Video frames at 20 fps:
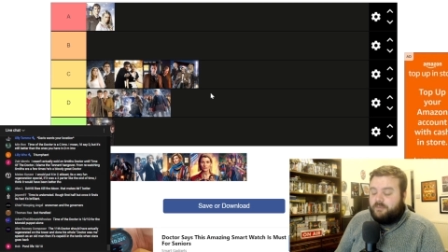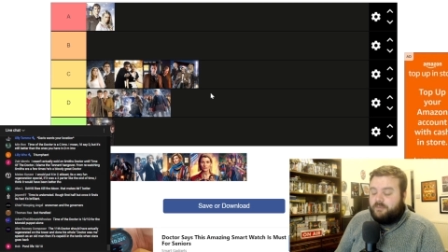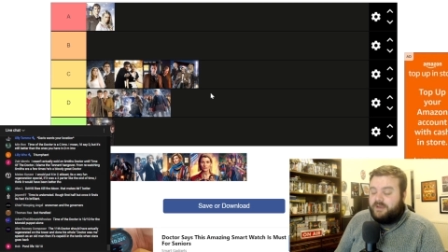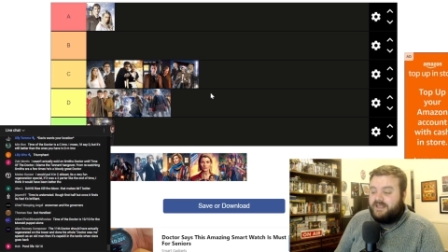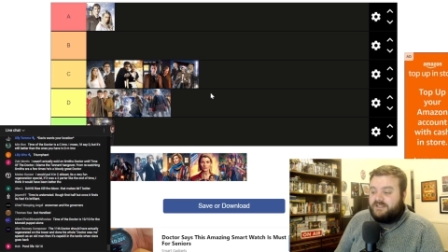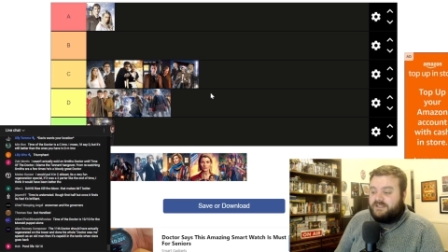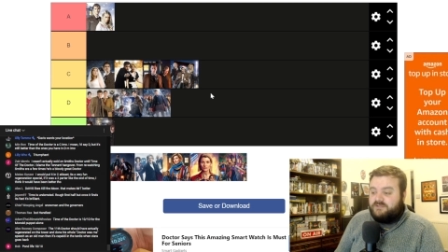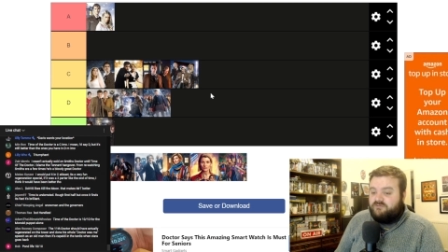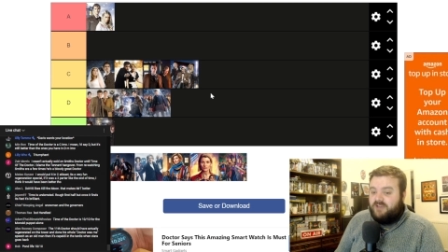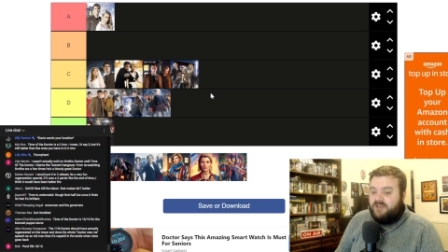but
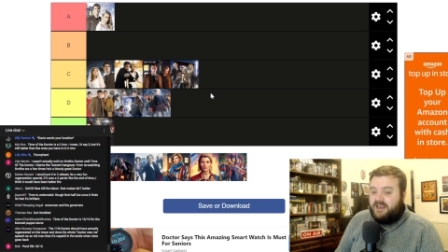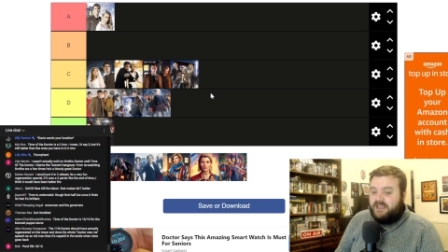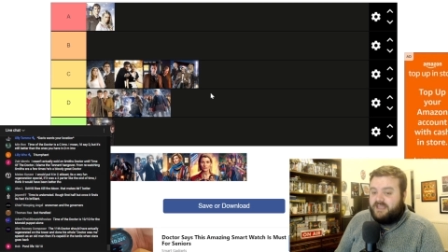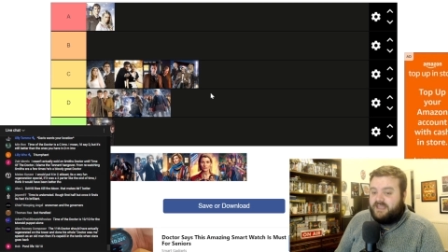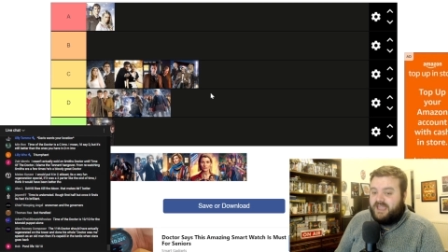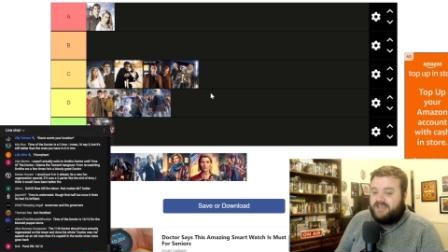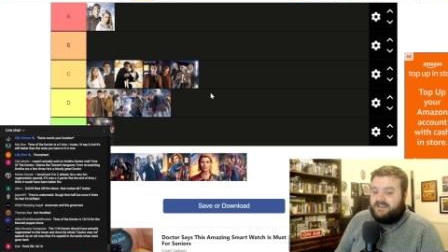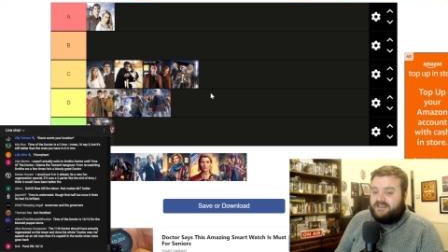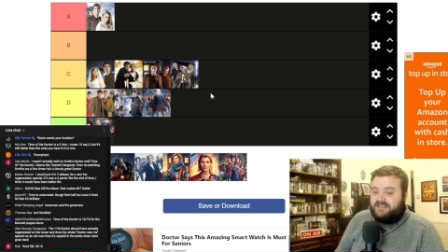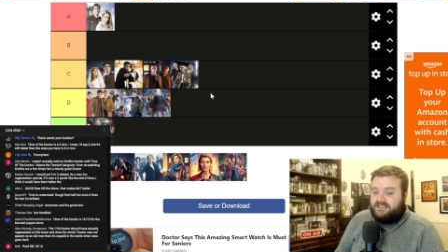it's
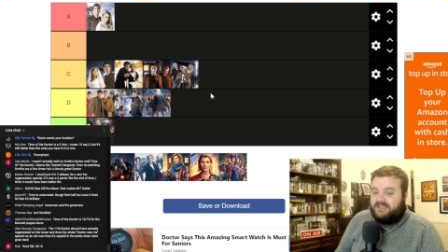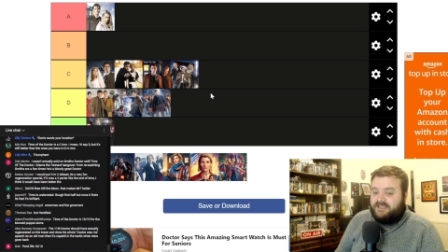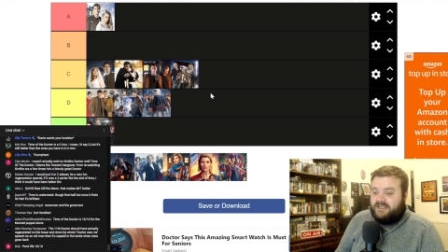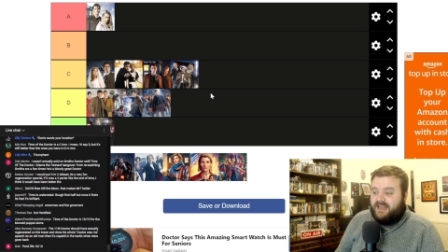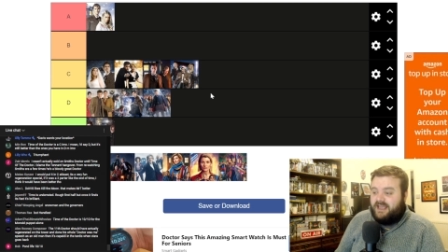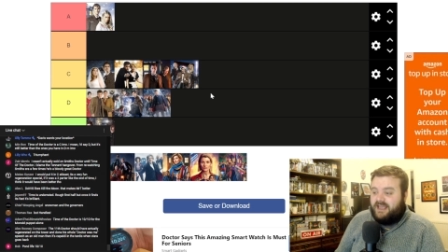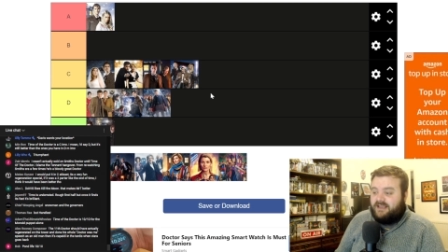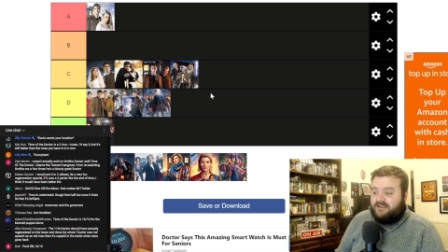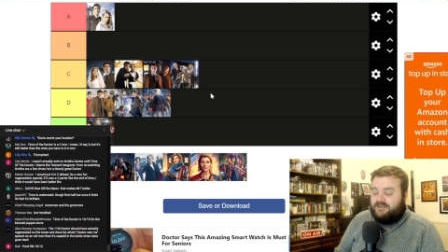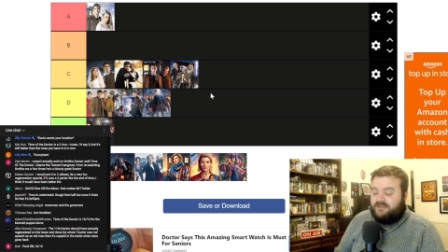relegated to
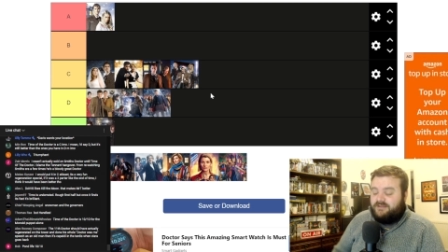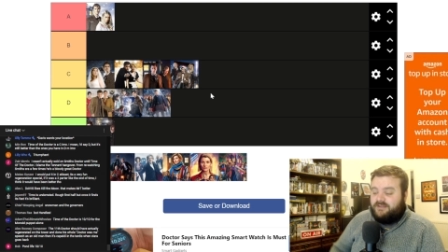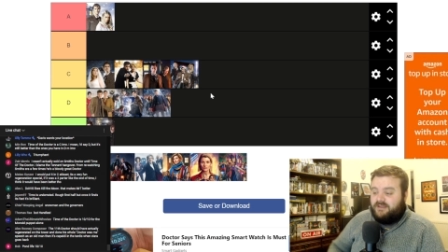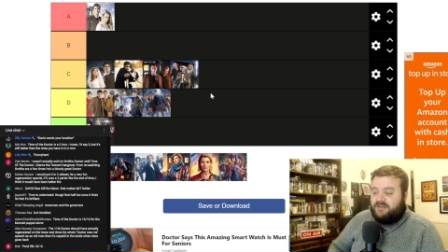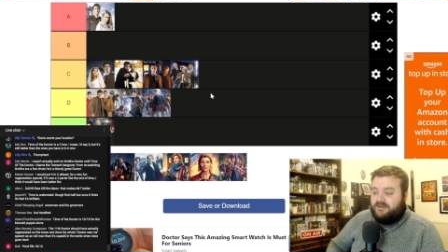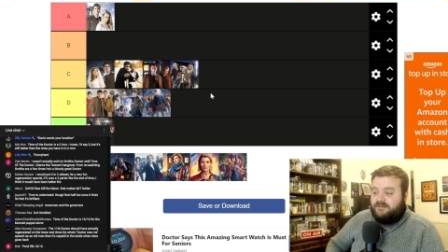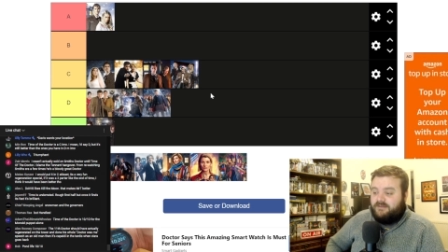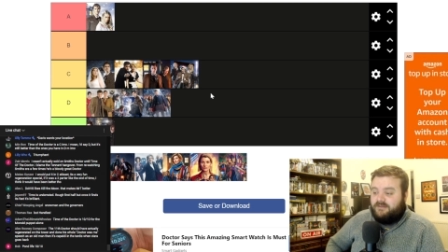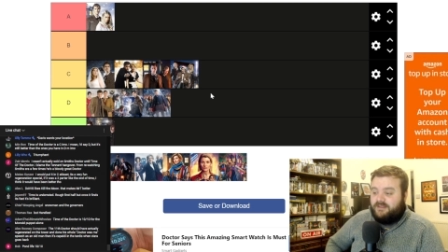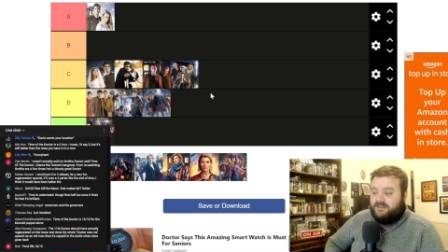like
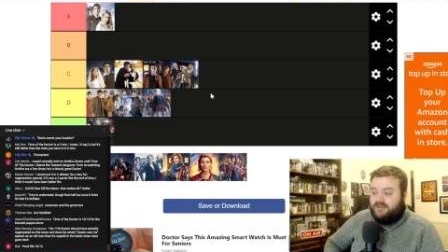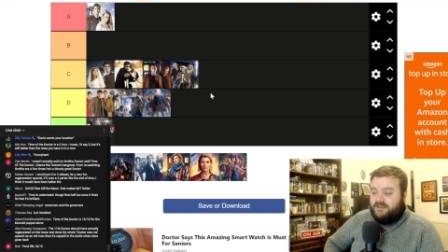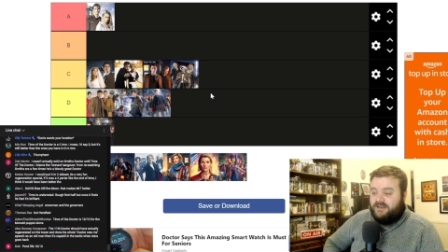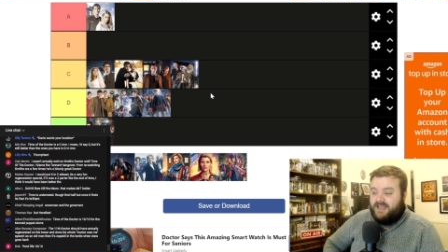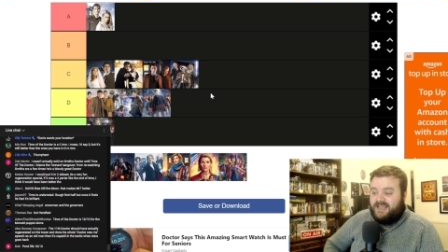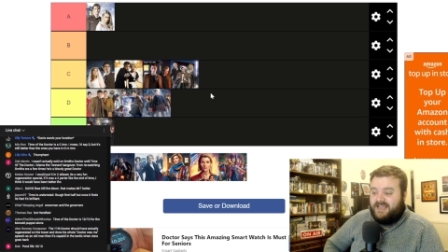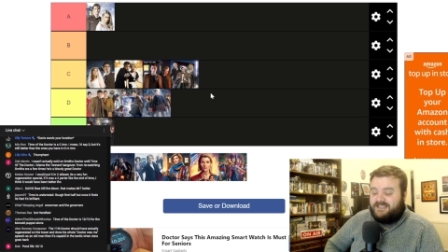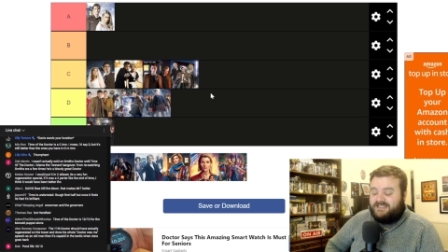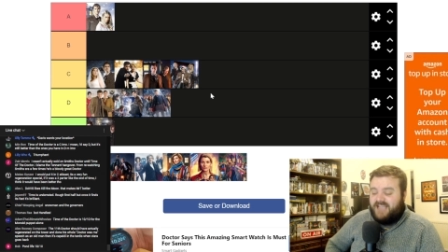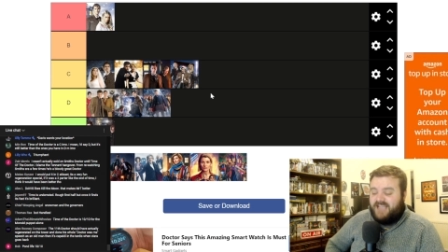the the
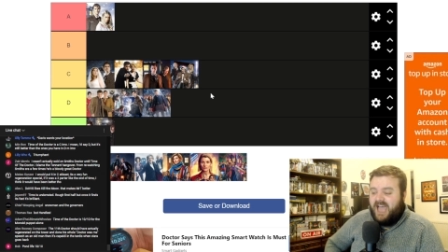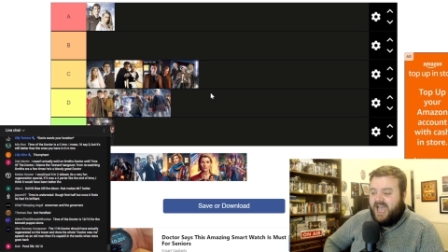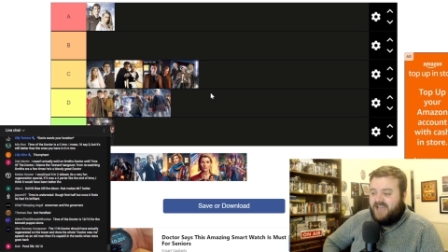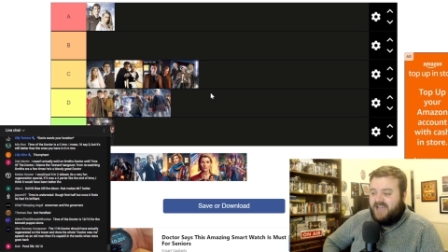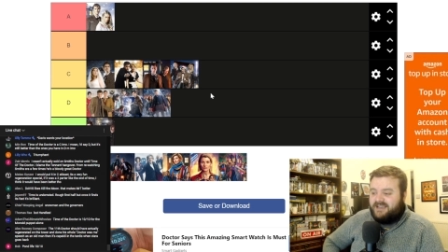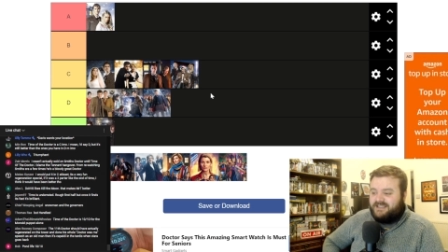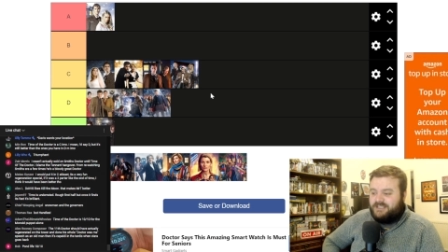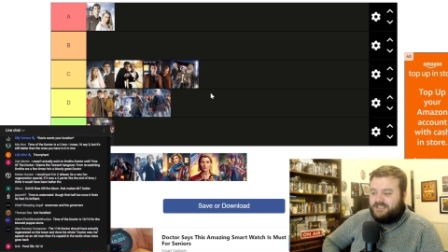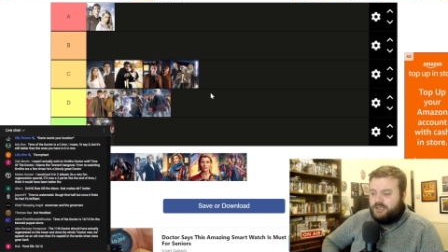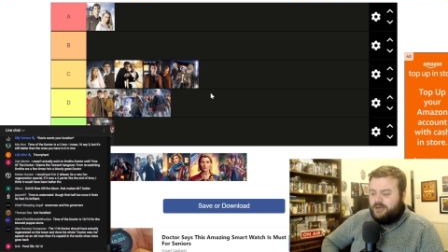last
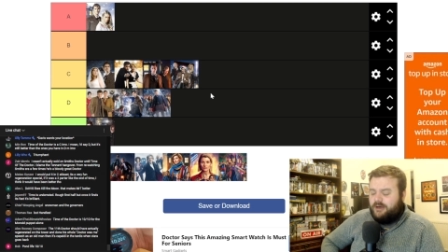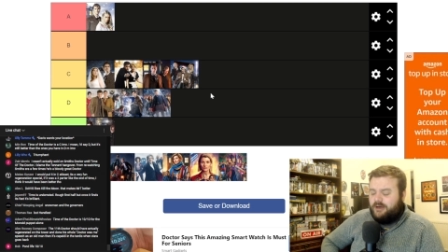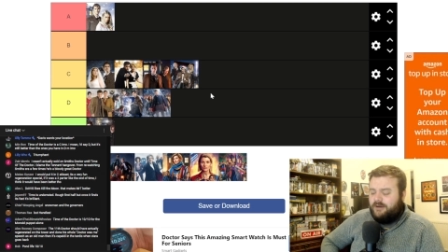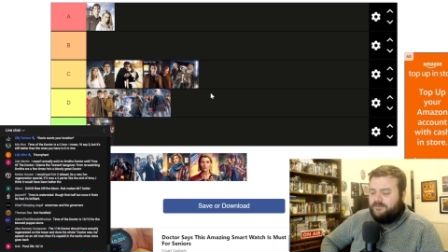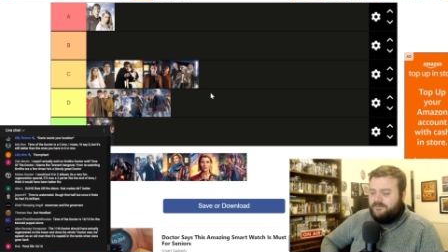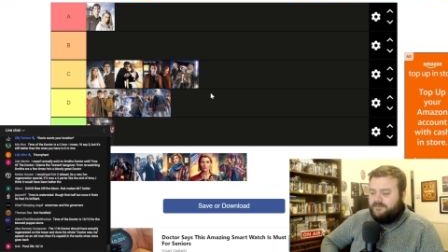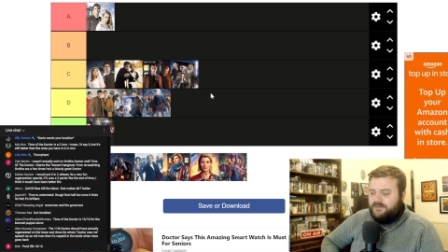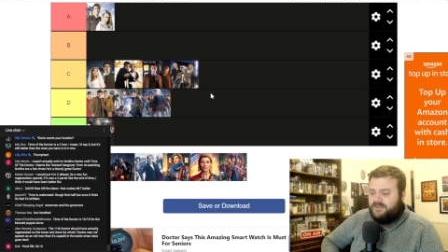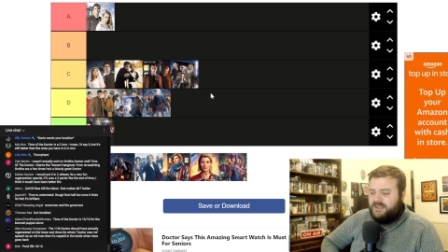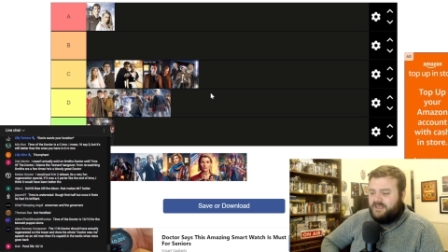act
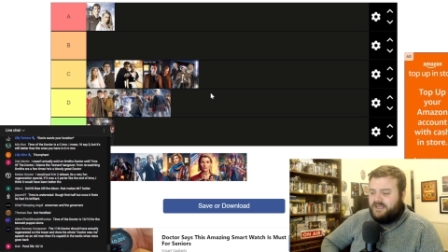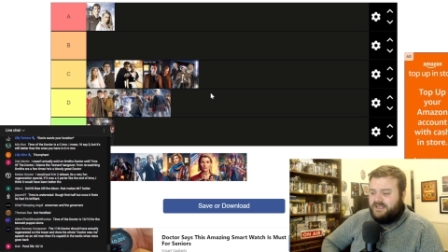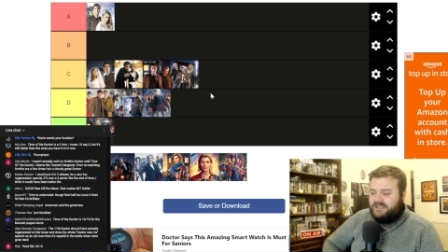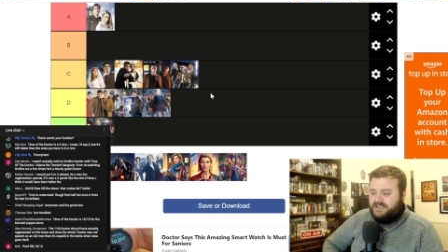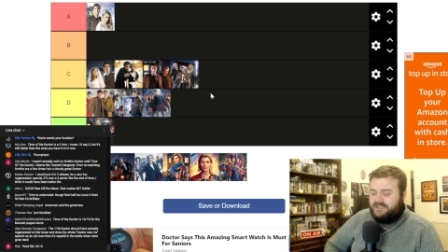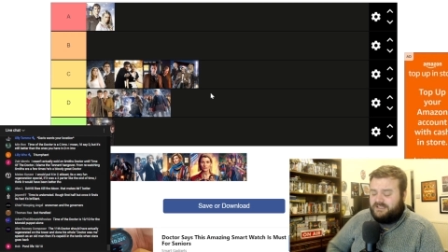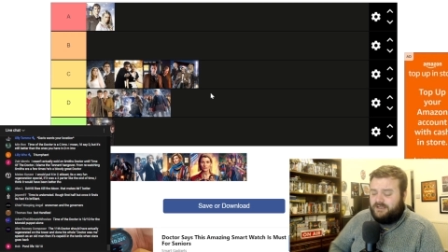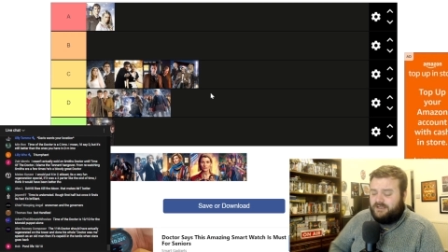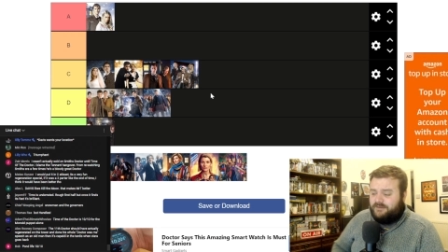of the